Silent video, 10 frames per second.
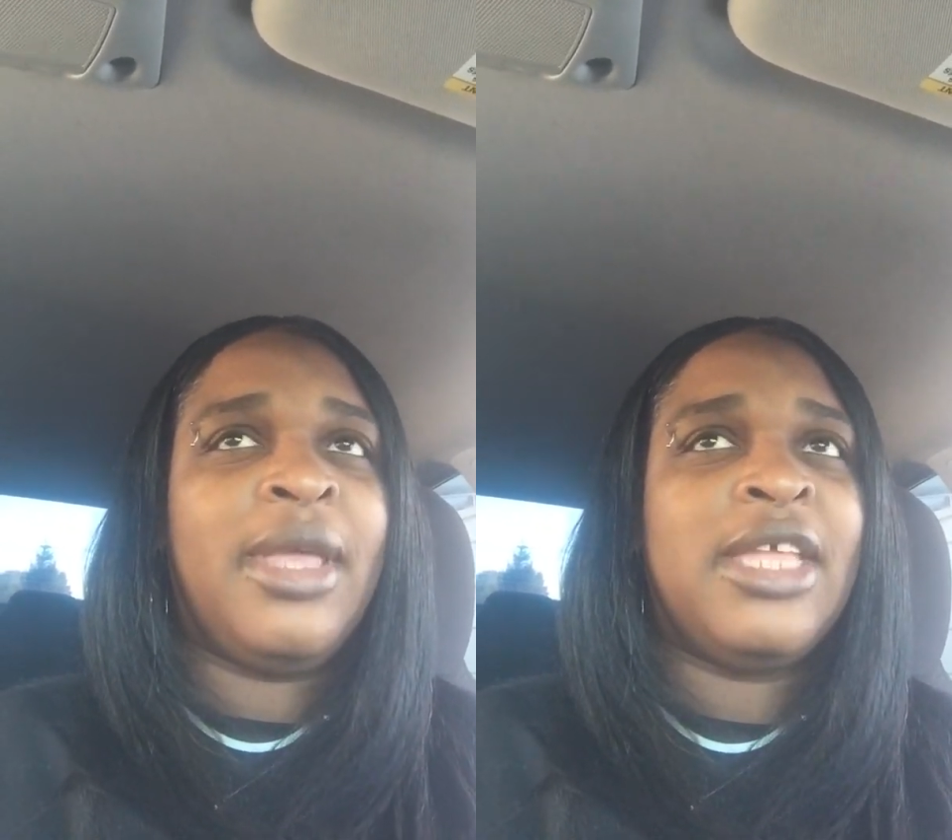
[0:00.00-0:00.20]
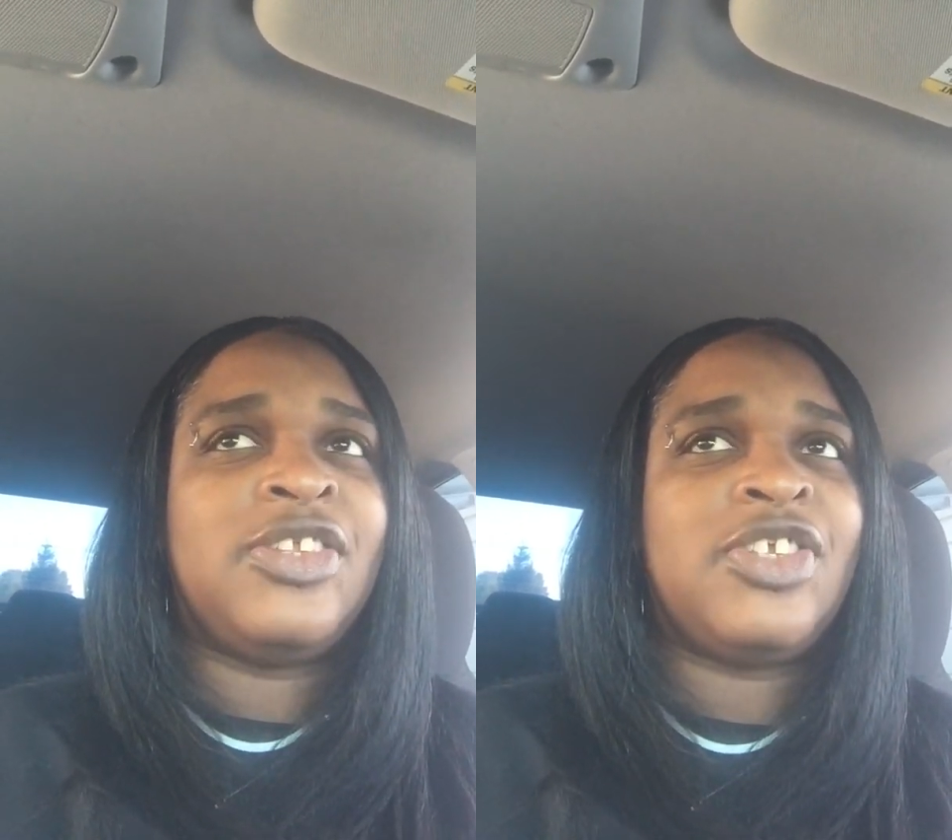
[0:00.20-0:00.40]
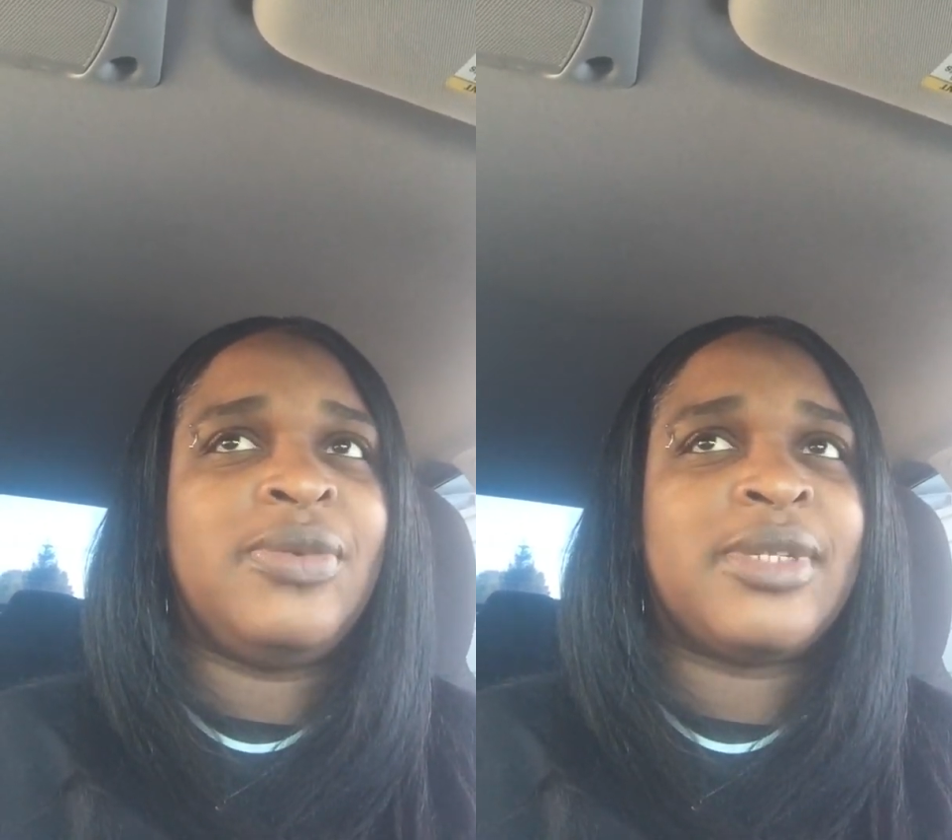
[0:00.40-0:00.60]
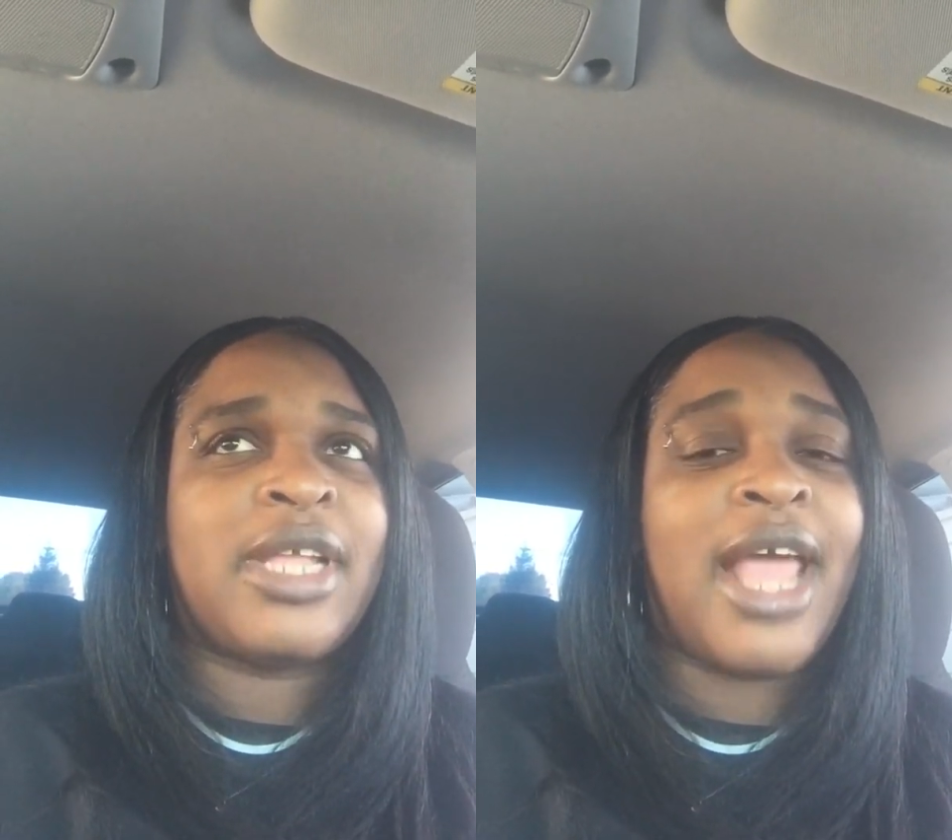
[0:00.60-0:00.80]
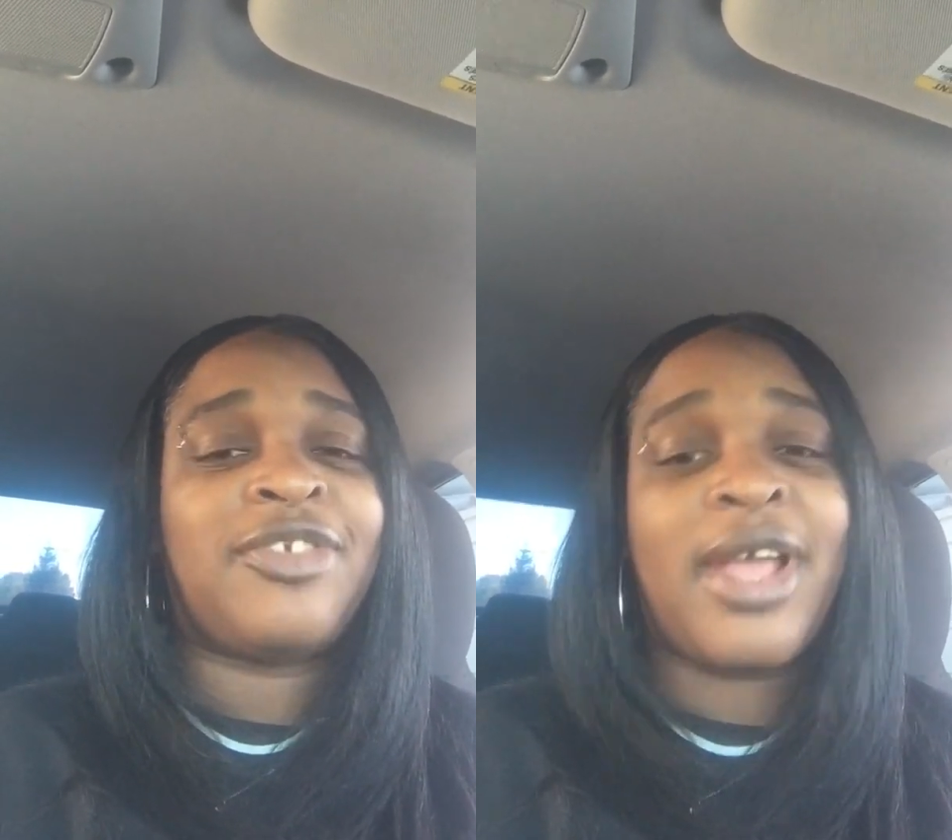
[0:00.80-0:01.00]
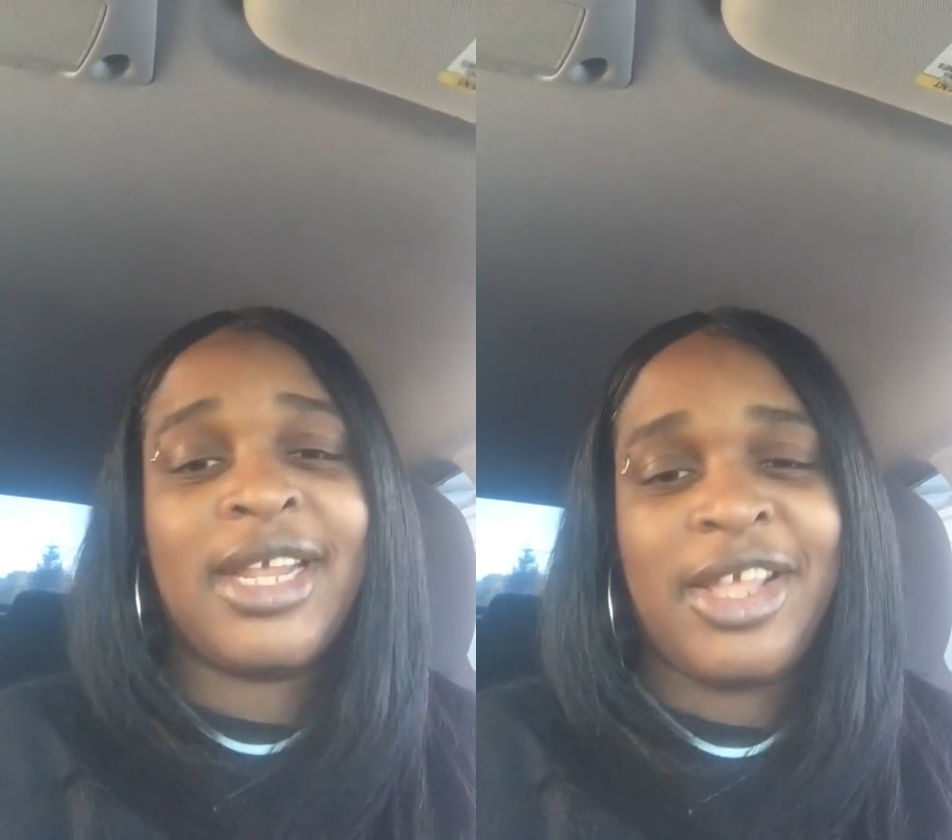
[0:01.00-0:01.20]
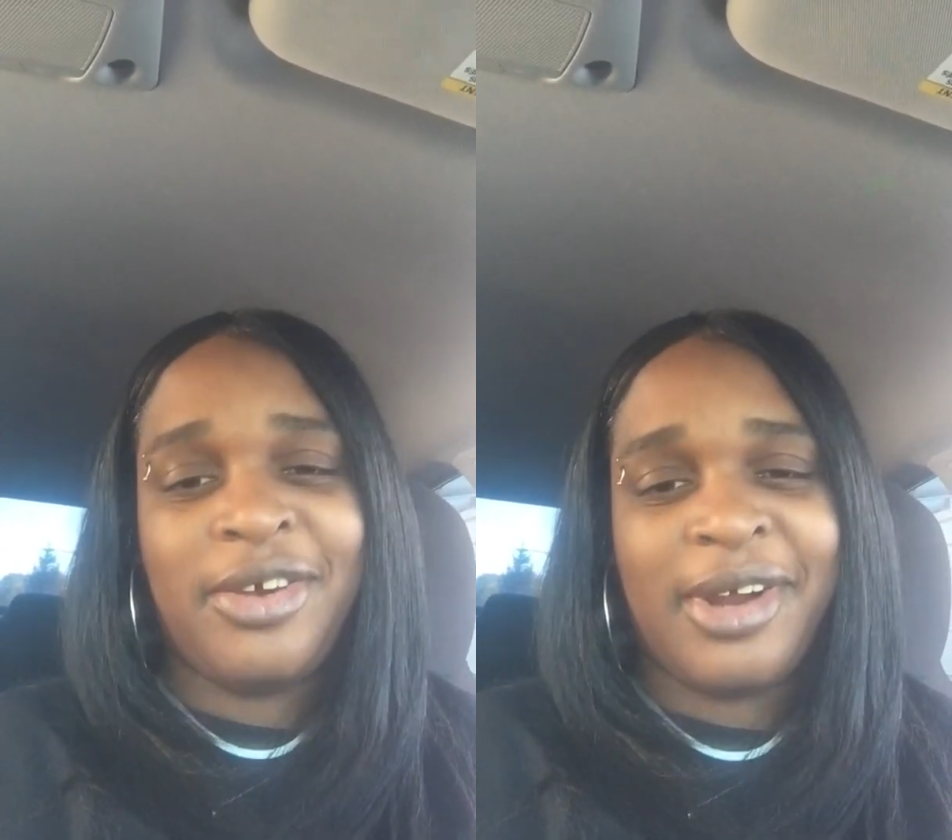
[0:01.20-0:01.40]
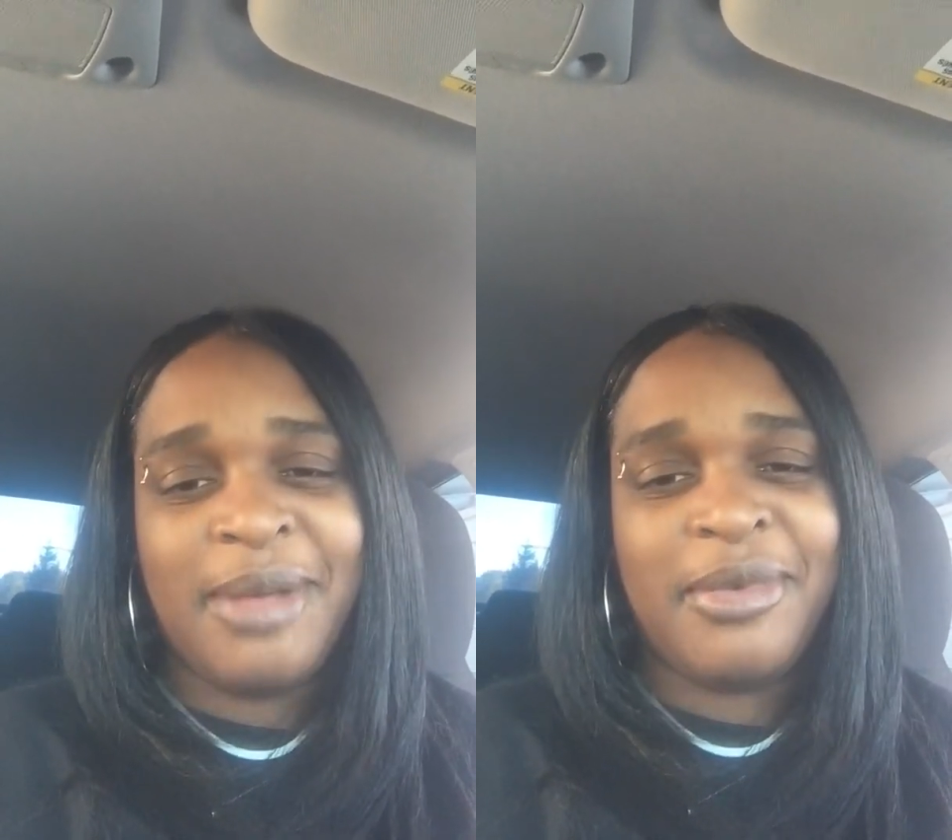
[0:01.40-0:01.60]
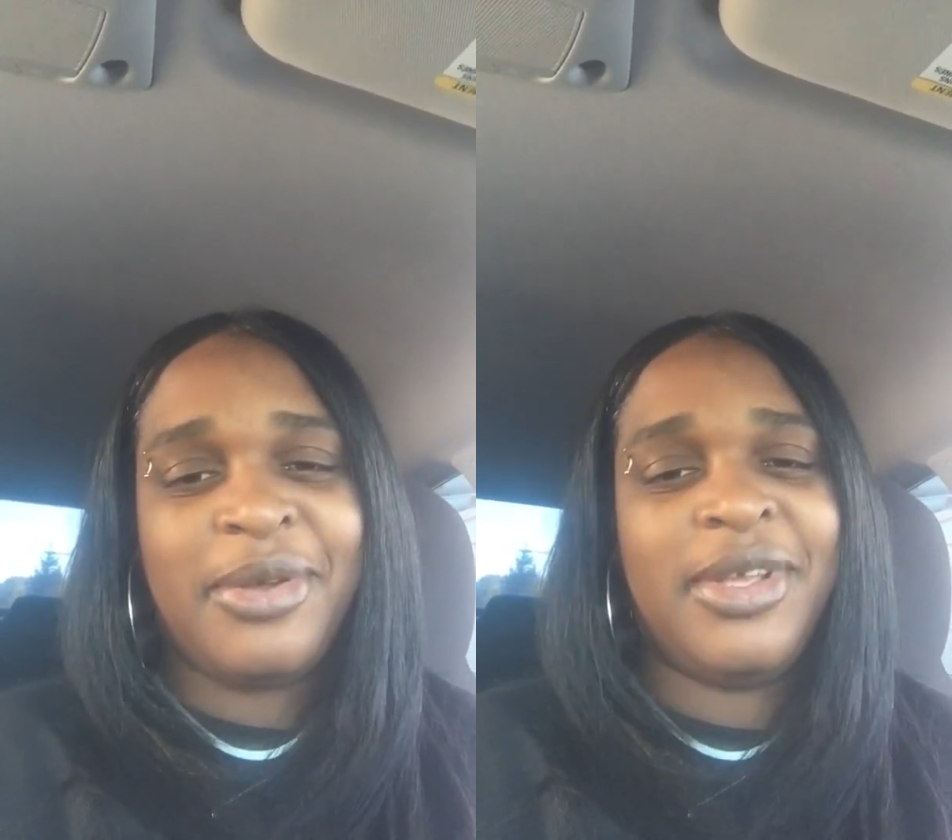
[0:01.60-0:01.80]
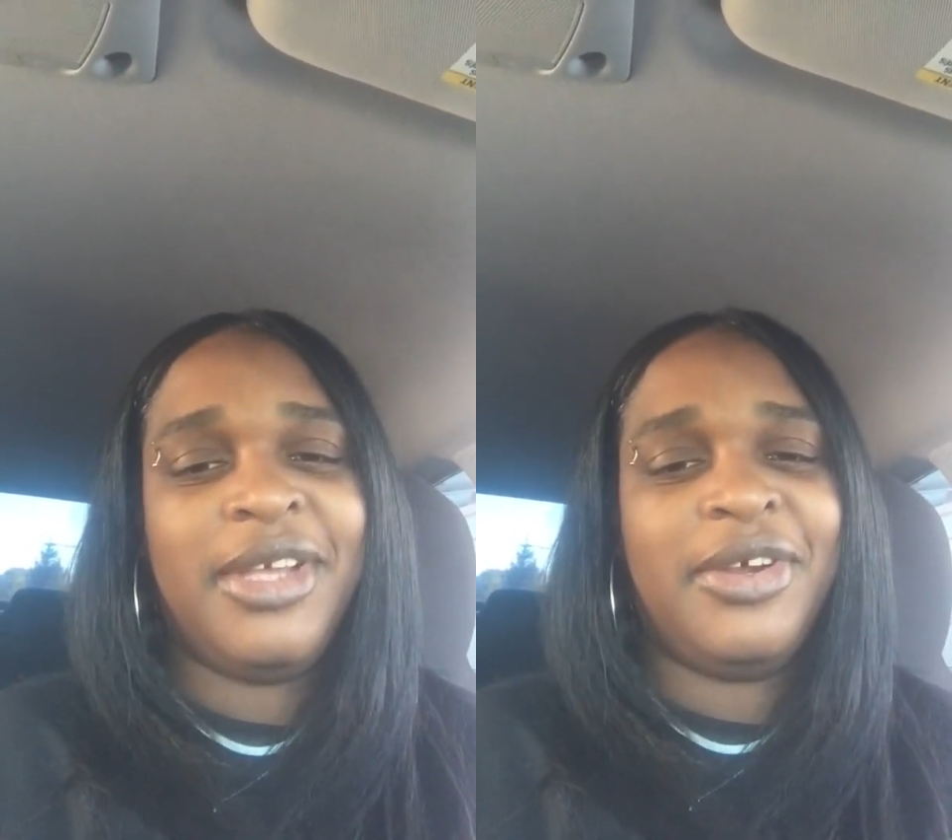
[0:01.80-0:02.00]
And she was like, I tried to get her to come
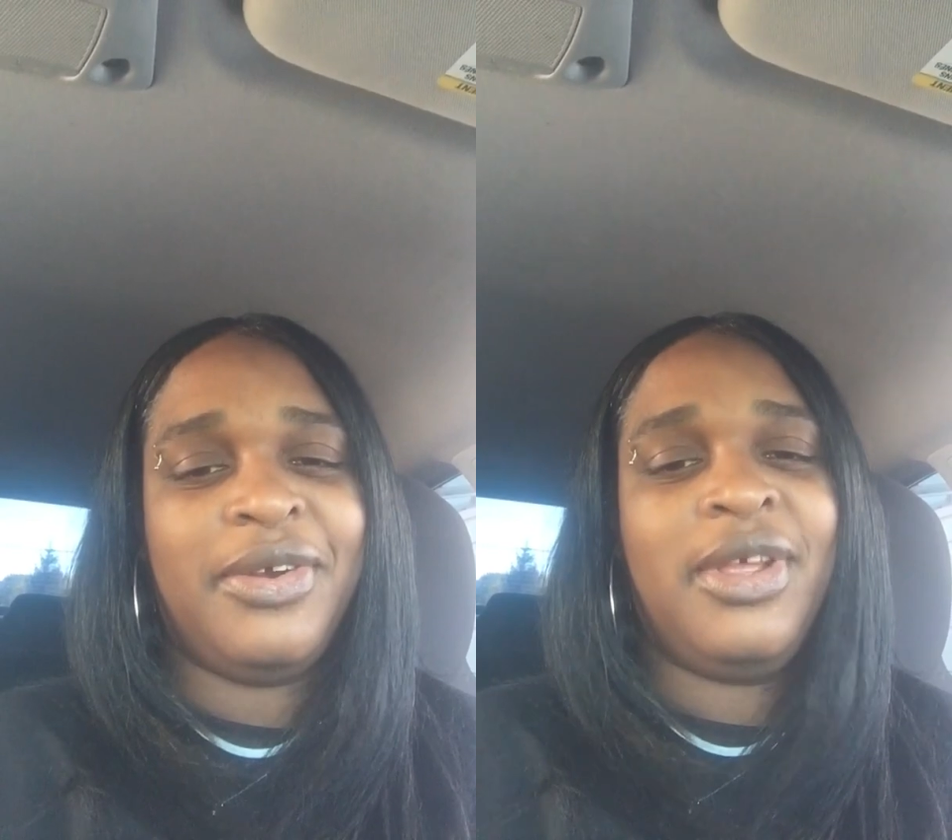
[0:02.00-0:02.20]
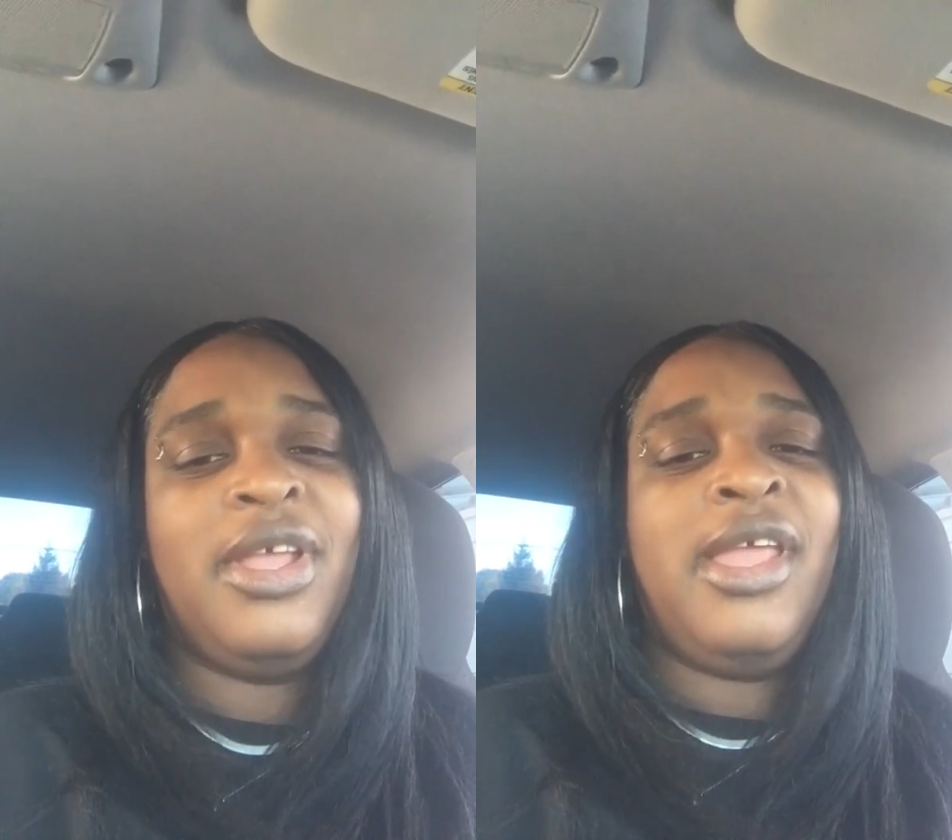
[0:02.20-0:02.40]
on here